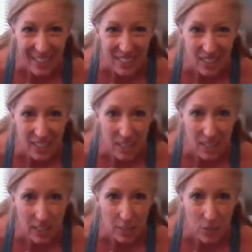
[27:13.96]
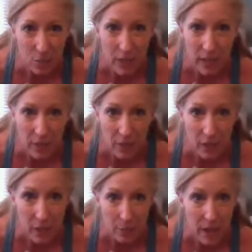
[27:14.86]
Good, and if you waver,
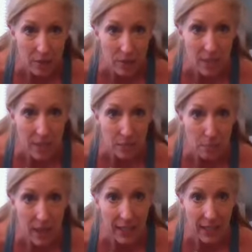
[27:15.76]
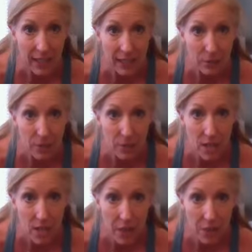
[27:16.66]
come out, just get back in with
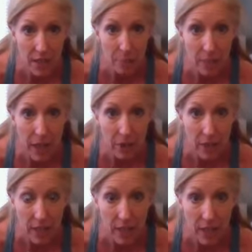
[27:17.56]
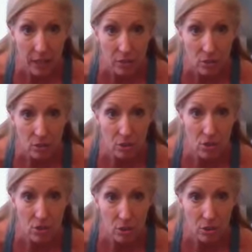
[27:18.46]
nothing about it. No
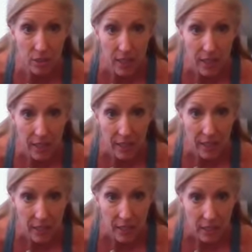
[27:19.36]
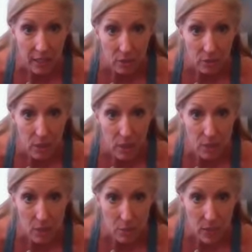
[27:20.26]
story, and no
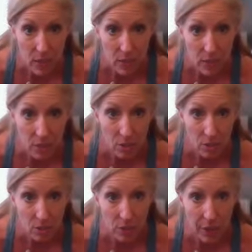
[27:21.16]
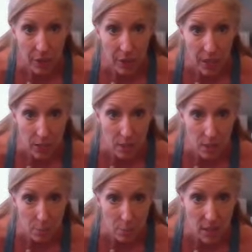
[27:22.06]
judgment, no nothing.
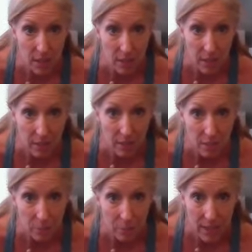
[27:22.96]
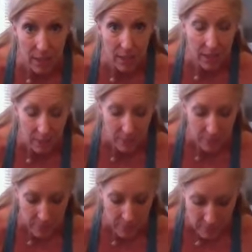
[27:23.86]
Just be here. Good, Brianna.
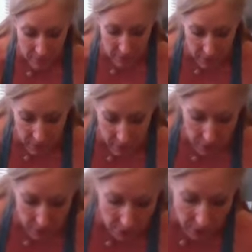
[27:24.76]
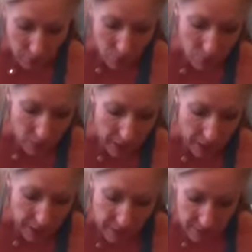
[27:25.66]
Take 3 more
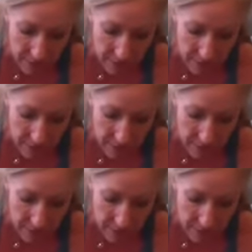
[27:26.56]
breaths.